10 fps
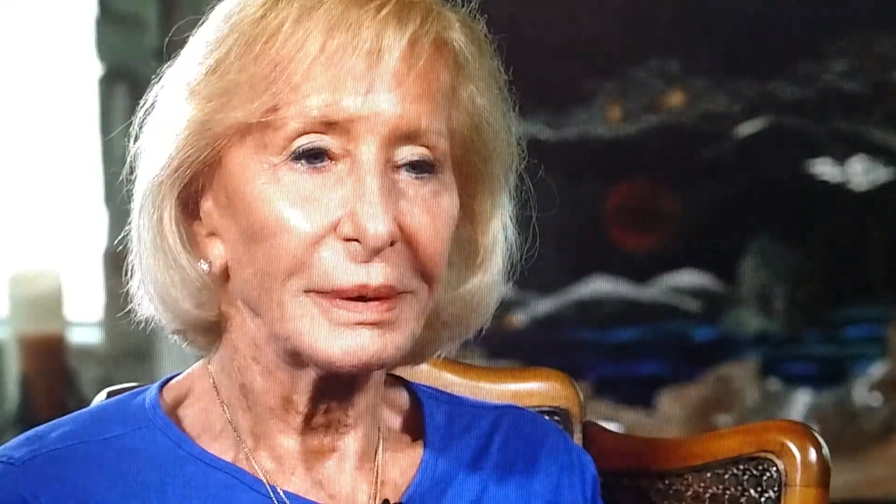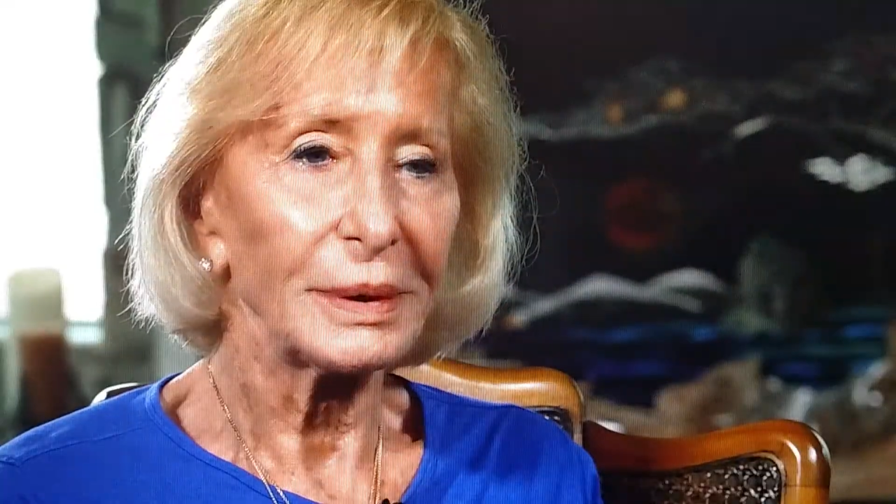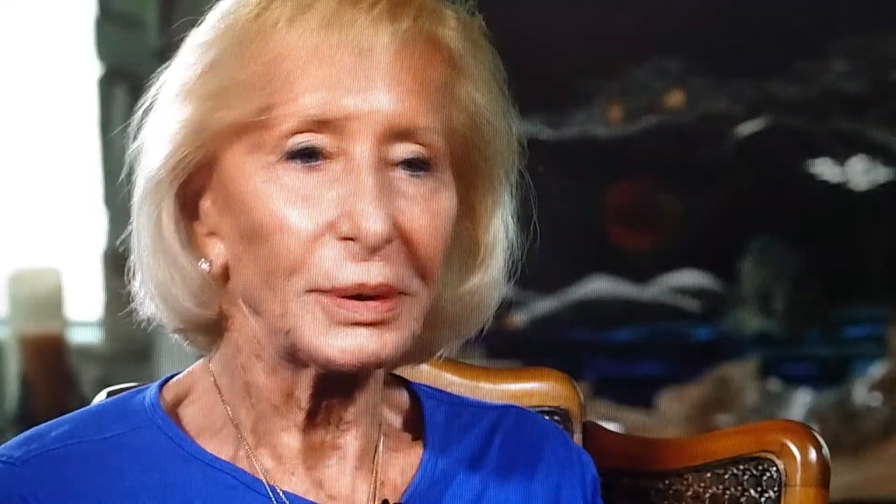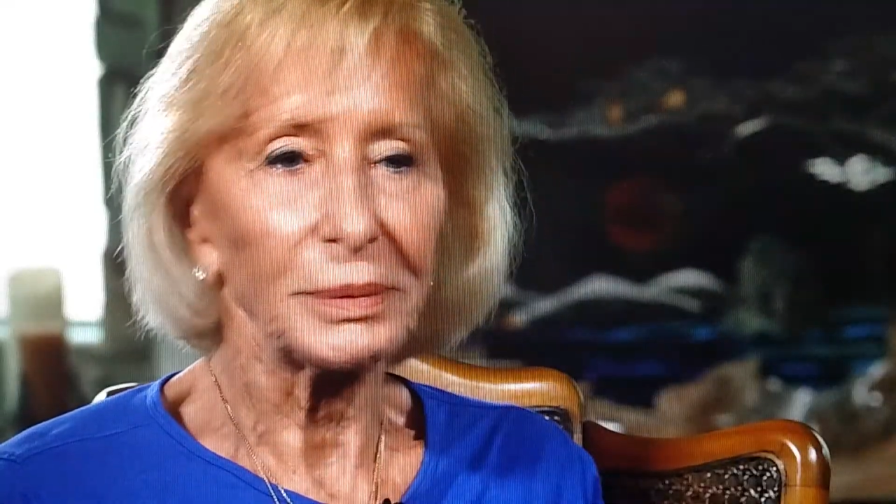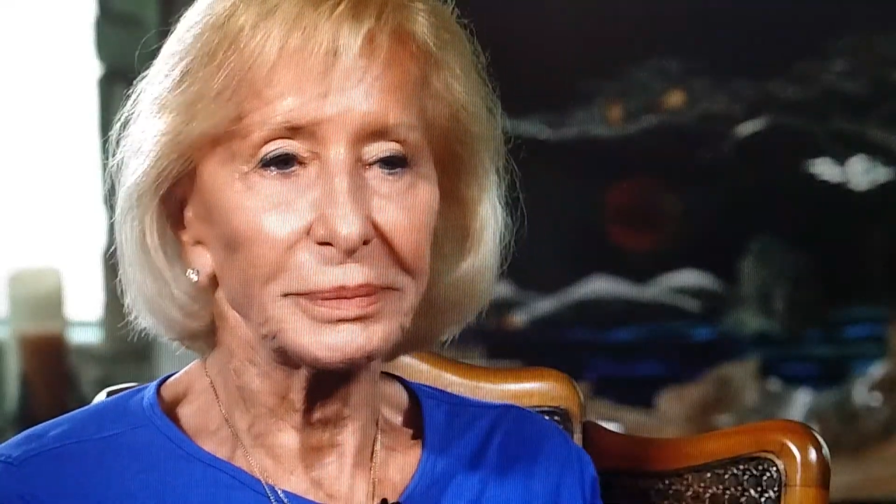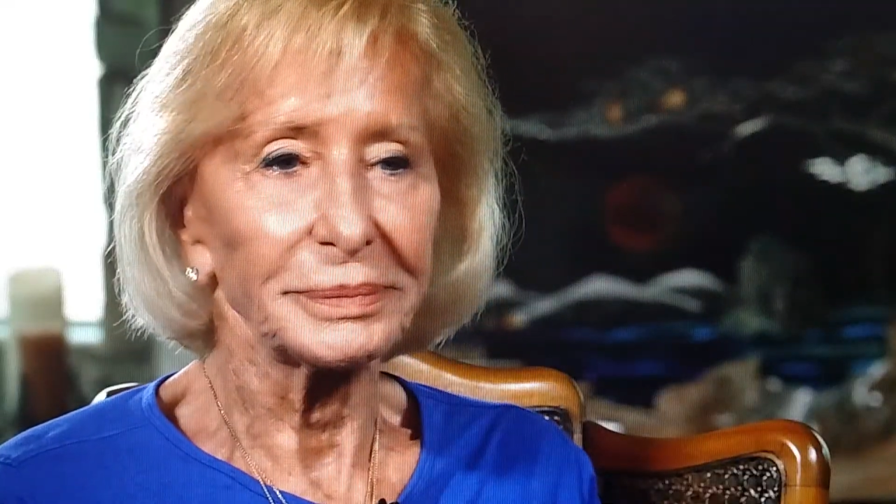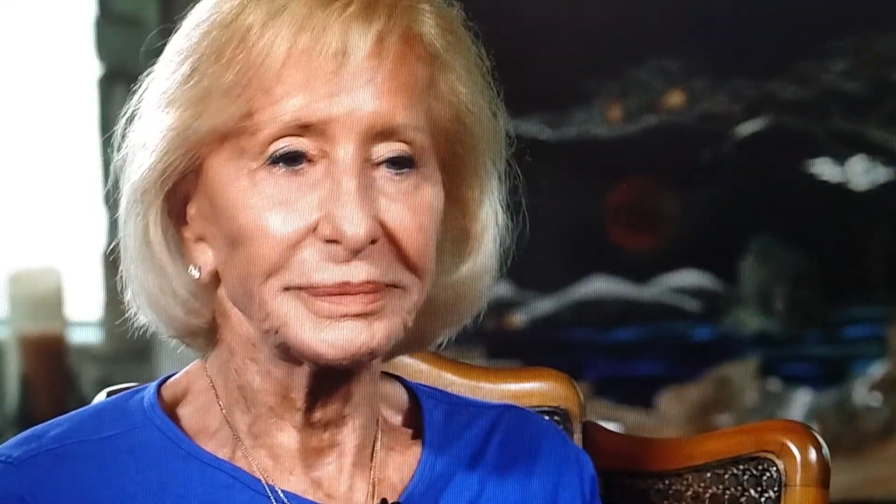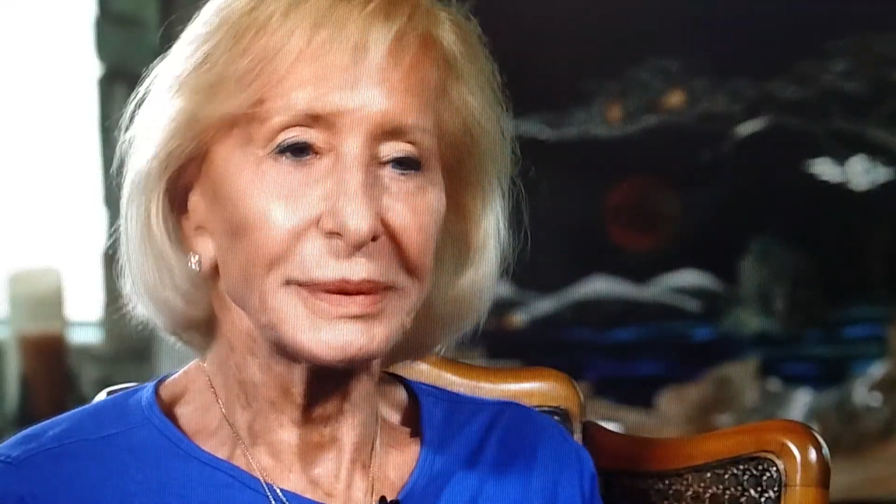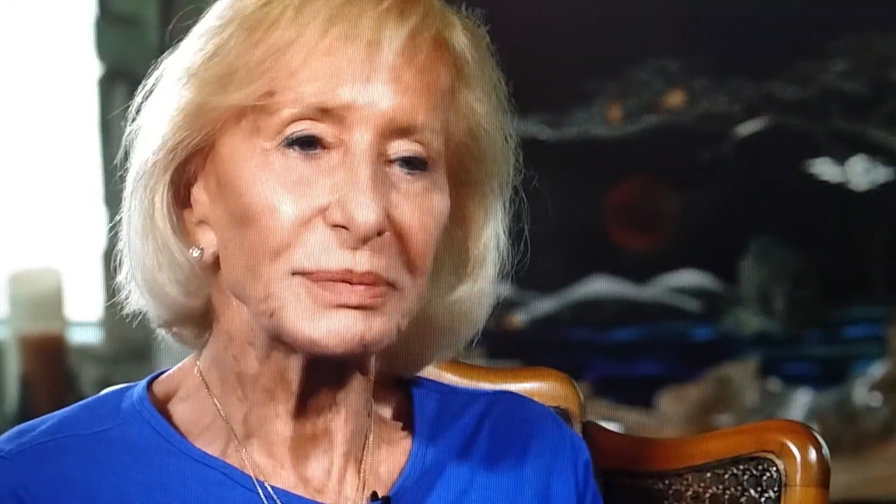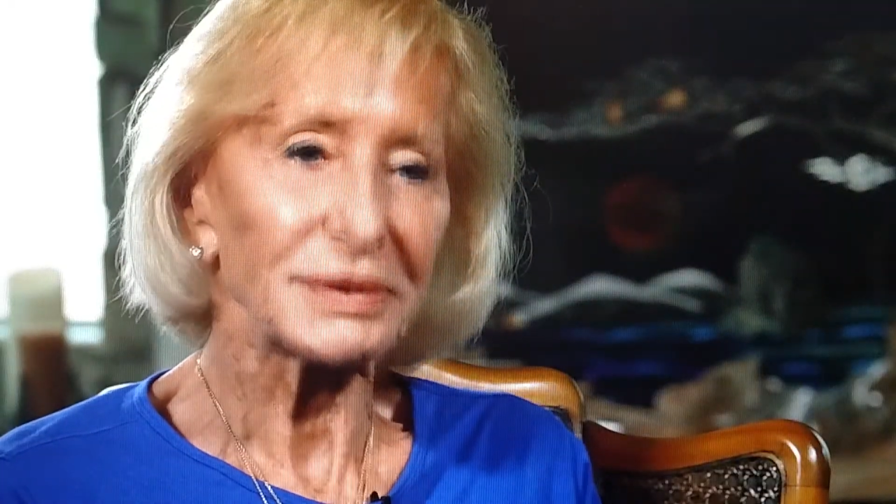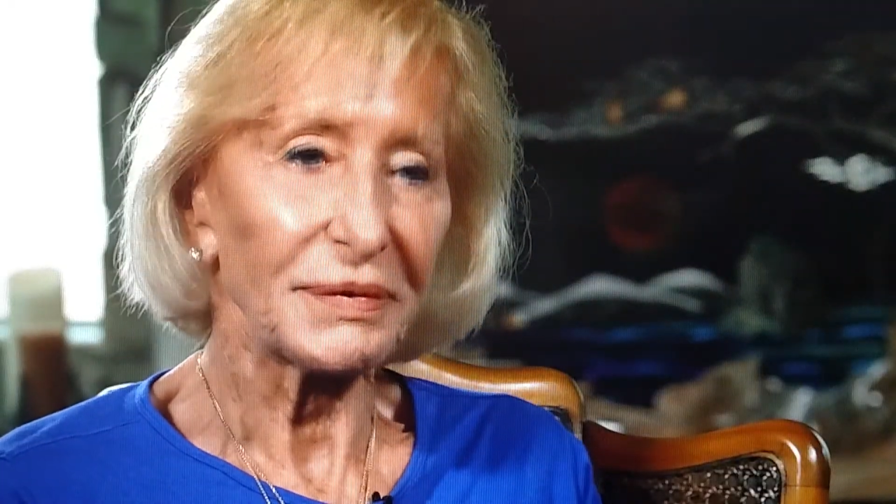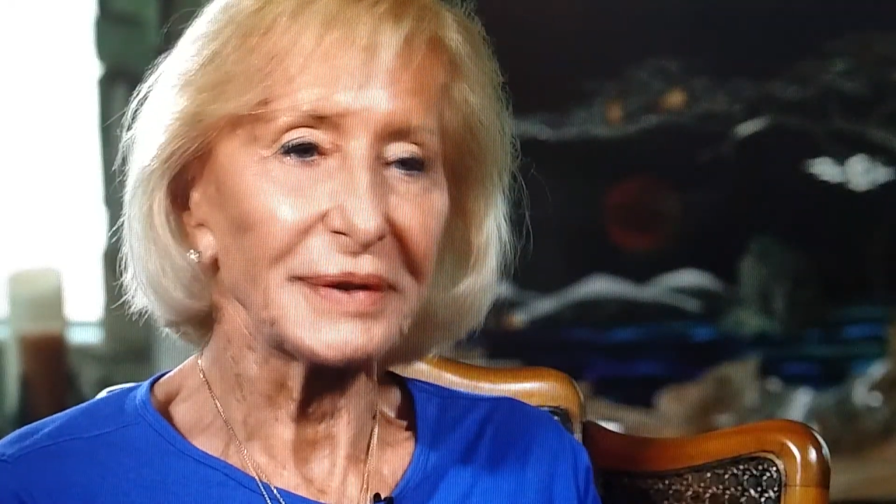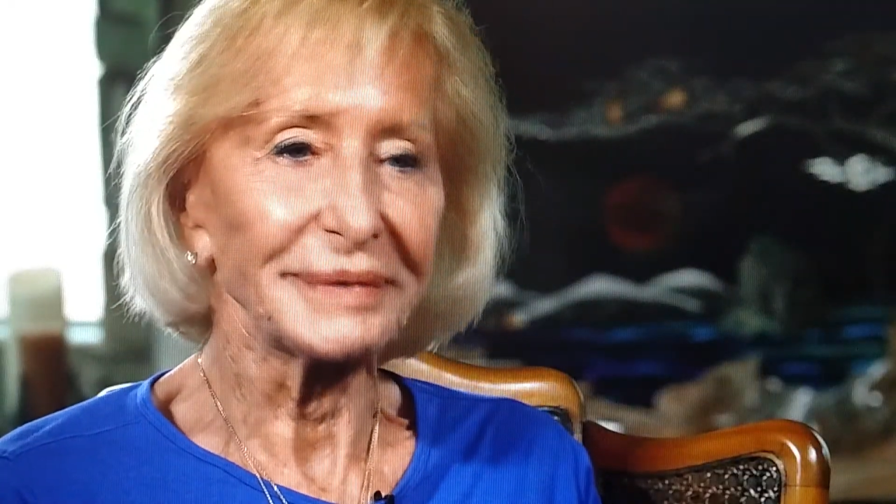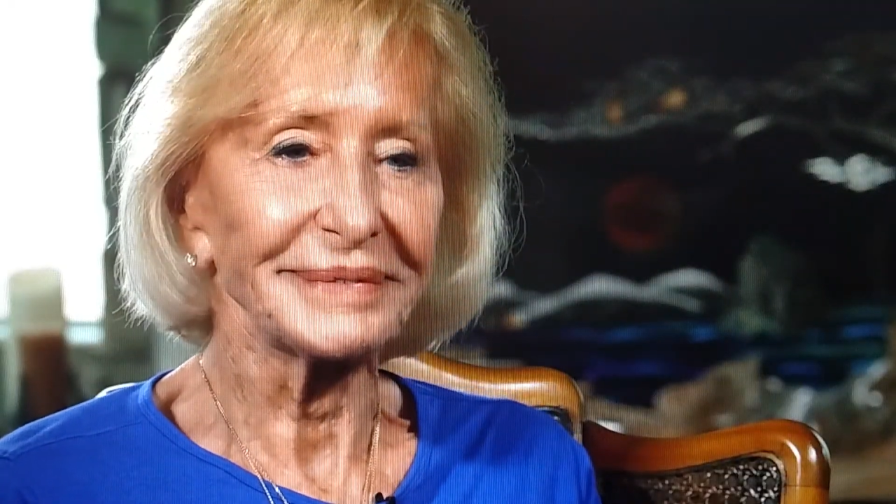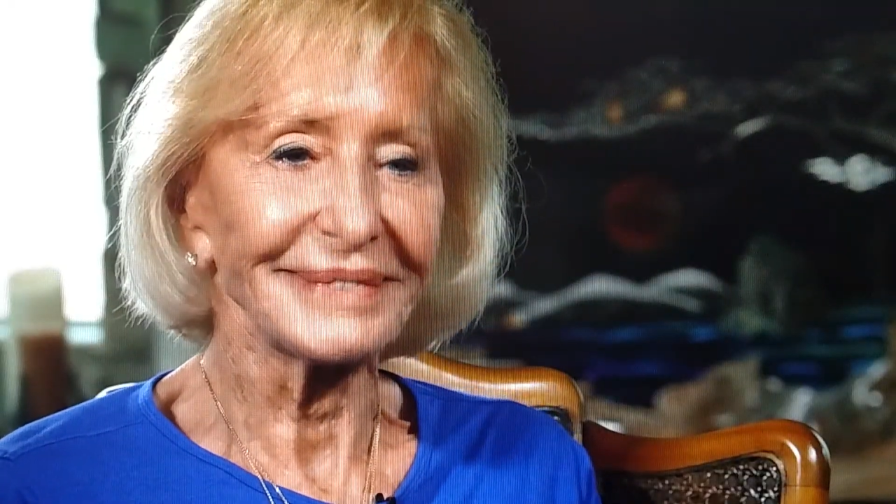You know, it was fun.